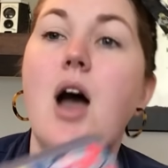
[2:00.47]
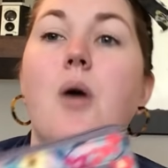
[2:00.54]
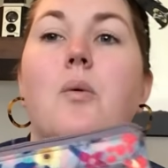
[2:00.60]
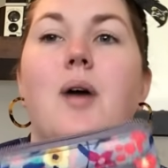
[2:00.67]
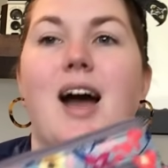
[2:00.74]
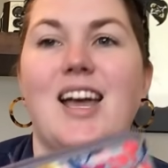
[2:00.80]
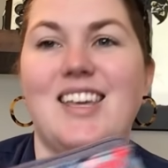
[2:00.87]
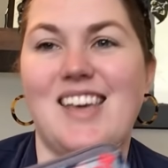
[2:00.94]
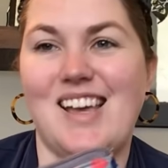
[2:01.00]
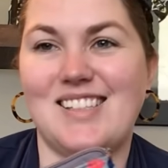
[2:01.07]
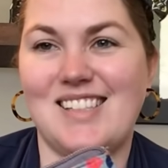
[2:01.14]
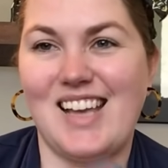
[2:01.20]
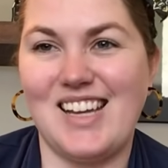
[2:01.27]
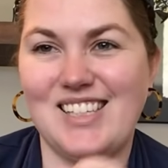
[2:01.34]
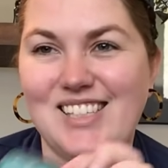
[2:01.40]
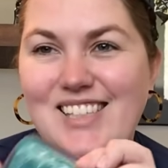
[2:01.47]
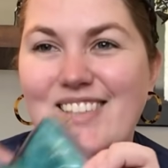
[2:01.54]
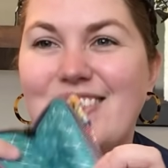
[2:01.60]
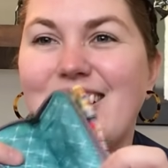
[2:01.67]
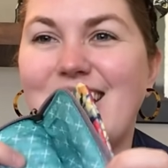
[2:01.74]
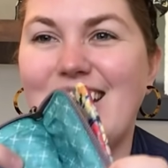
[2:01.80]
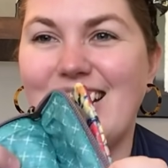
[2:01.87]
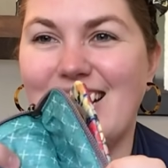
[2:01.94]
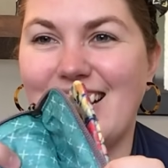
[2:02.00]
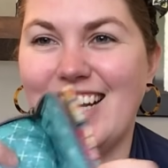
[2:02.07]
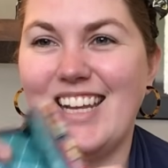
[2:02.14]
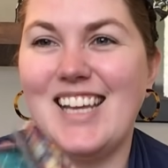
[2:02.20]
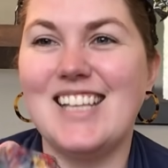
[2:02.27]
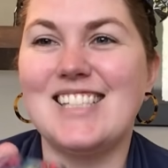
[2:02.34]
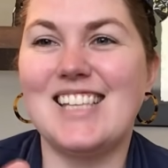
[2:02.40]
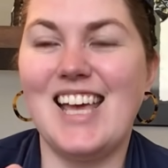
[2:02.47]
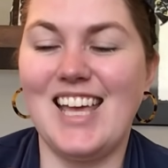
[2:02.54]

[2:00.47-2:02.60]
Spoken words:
Why, yes, I do. Here it is.